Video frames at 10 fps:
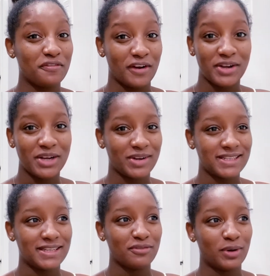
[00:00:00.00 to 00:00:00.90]
very
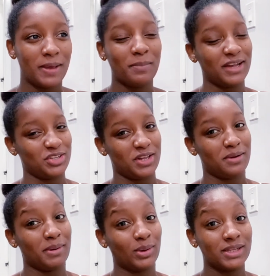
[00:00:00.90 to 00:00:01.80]
aggressive when I'm passionate
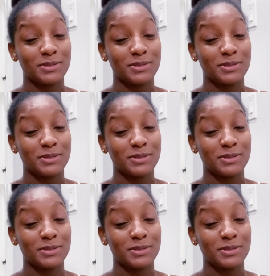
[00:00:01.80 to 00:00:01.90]
about a